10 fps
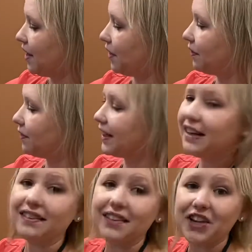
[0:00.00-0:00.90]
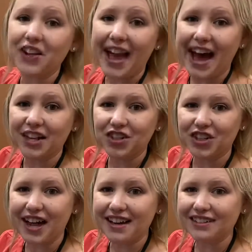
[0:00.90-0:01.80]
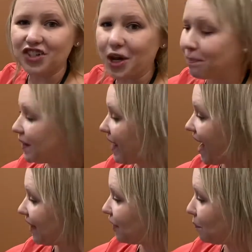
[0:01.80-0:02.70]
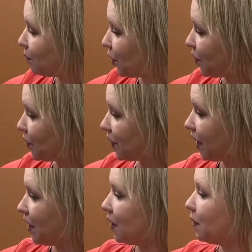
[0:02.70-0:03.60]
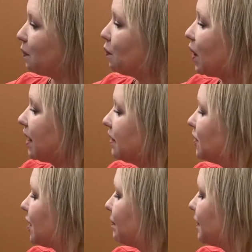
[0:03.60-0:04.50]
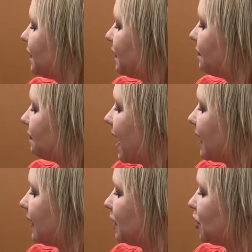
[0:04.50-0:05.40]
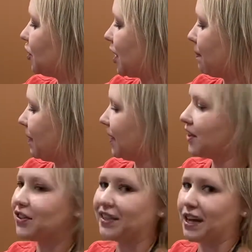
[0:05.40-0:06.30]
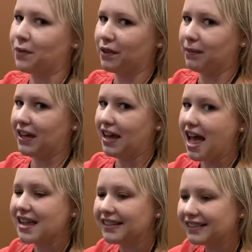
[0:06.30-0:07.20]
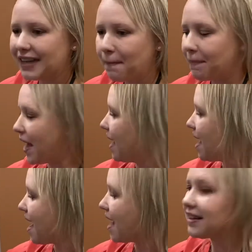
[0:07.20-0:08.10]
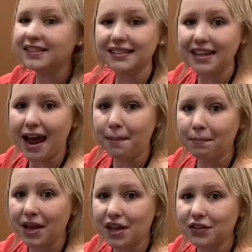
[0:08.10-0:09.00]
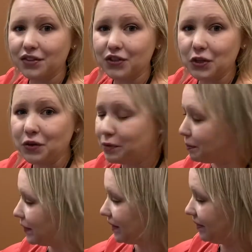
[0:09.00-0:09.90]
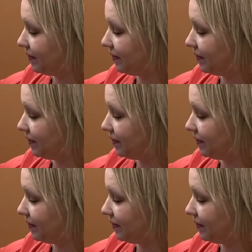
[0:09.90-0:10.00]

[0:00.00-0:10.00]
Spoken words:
3 little astronauts jumping on the moon. One jumps to the rocket ship, and can you say it with me? Zip, zap, zoomed.